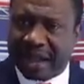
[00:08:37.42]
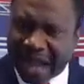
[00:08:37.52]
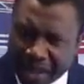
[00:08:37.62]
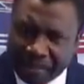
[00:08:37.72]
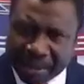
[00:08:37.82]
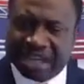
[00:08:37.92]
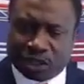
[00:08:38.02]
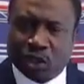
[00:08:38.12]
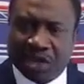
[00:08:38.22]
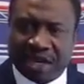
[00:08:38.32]

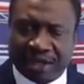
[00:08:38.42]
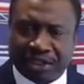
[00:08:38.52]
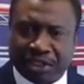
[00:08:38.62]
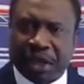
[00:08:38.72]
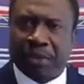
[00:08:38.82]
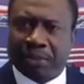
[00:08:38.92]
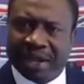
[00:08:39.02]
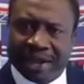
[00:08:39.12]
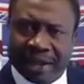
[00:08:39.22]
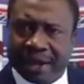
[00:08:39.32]
Ambazonians
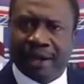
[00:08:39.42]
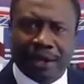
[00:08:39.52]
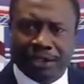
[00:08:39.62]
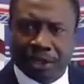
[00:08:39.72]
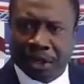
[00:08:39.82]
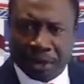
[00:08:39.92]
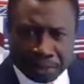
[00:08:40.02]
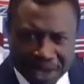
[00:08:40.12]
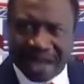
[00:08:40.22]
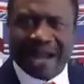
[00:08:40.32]
being held
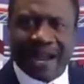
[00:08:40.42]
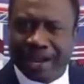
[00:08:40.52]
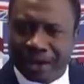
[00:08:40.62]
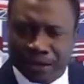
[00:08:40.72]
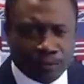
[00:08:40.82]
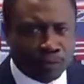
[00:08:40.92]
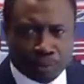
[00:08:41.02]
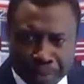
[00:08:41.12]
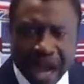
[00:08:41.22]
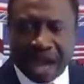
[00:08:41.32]
behind
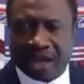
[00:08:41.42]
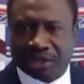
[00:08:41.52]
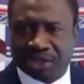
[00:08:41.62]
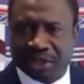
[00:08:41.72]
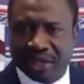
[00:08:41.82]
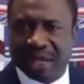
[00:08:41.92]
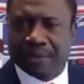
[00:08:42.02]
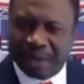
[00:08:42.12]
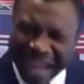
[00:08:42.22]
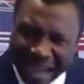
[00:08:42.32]
bars,
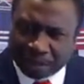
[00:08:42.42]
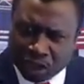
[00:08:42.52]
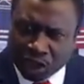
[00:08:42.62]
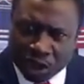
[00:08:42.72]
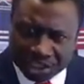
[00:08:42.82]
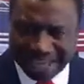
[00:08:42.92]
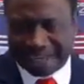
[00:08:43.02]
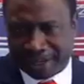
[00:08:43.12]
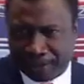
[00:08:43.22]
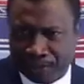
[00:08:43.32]

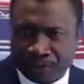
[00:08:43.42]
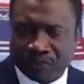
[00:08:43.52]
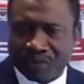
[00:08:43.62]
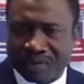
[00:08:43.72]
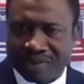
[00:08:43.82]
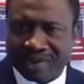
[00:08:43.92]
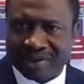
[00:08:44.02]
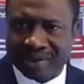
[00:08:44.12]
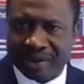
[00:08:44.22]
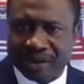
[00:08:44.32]
abducted?
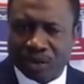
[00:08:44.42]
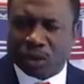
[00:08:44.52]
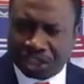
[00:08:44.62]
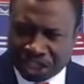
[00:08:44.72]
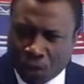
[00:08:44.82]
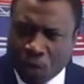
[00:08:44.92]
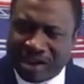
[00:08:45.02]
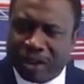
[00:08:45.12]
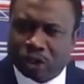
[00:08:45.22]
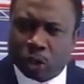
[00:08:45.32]
Does he
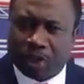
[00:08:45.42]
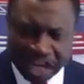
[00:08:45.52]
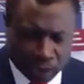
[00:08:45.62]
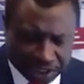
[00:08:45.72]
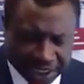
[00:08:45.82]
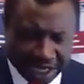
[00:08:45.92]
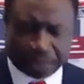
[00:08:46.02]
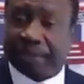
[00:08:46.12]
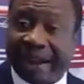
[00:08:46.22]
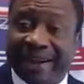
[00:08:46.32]
want us to begin to
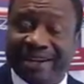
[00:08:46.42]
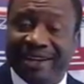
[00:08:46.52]
celebrate?